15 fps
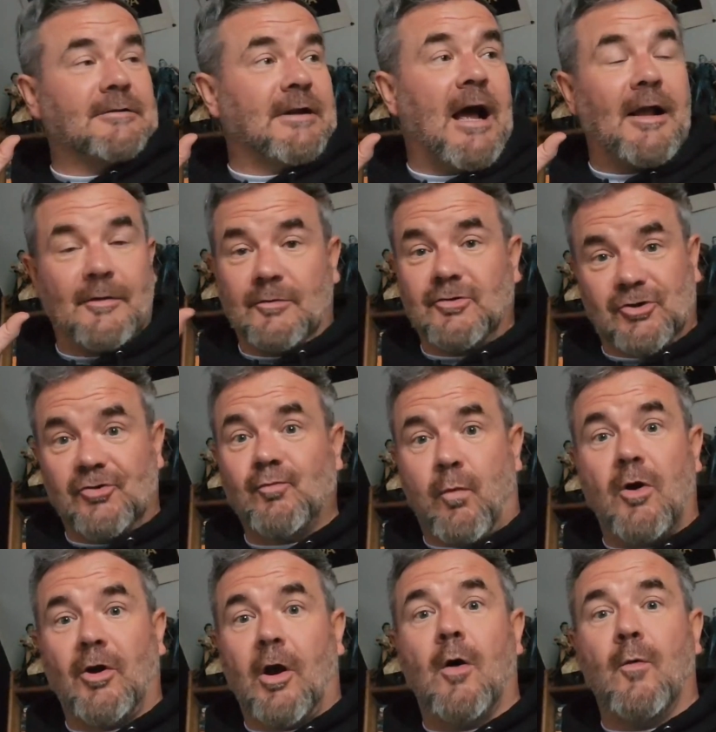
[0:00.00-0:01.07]
I just
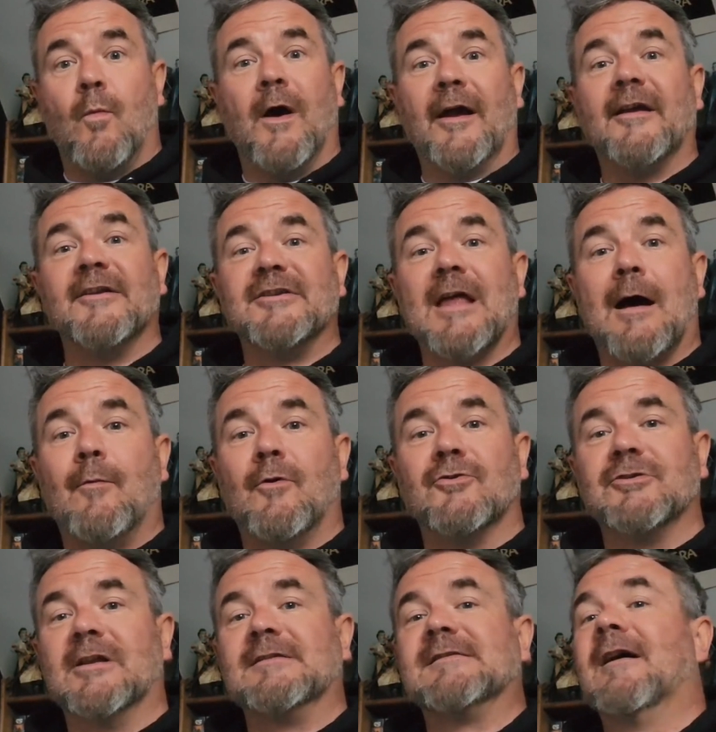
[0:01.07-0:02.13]
want to go and work in Star
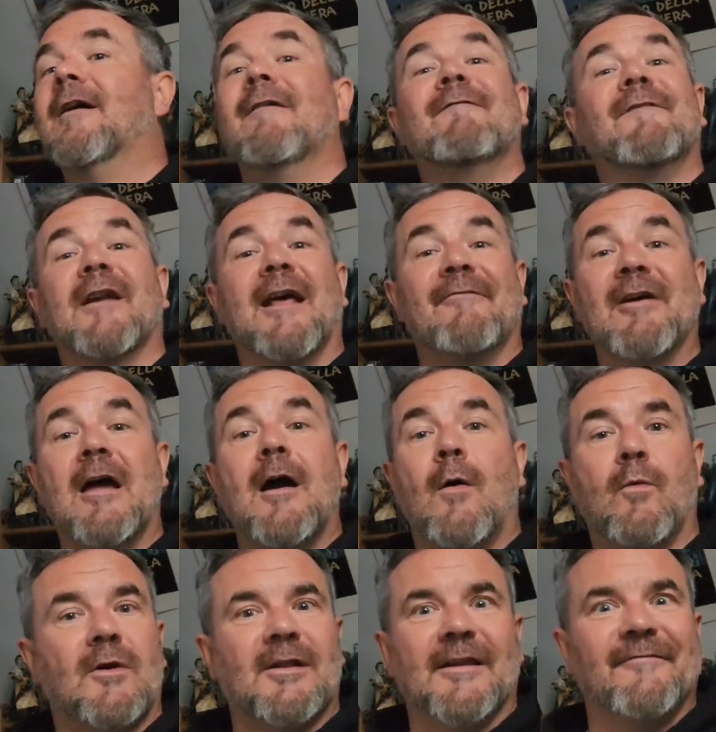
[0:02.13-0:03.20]
Wars Land forever. I
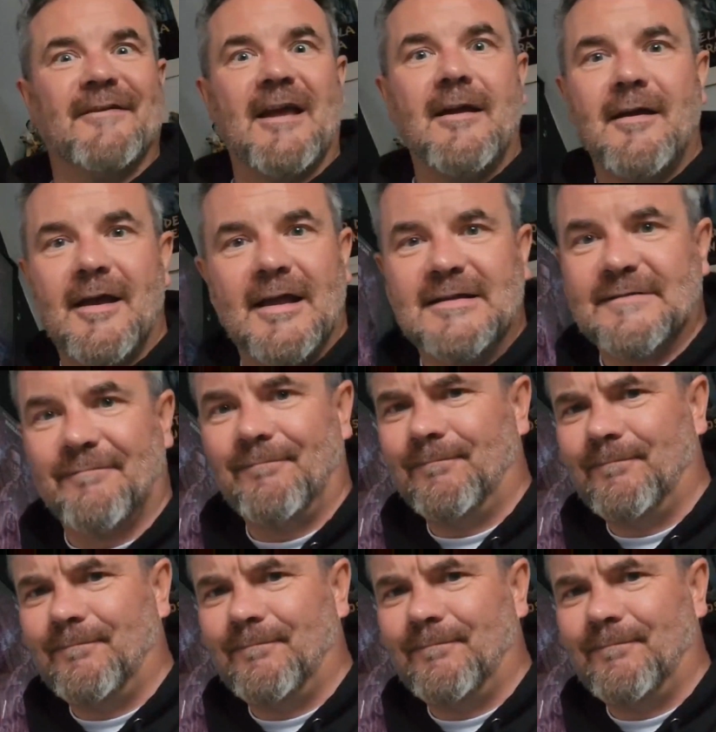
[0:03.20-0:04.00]
want to live there. It's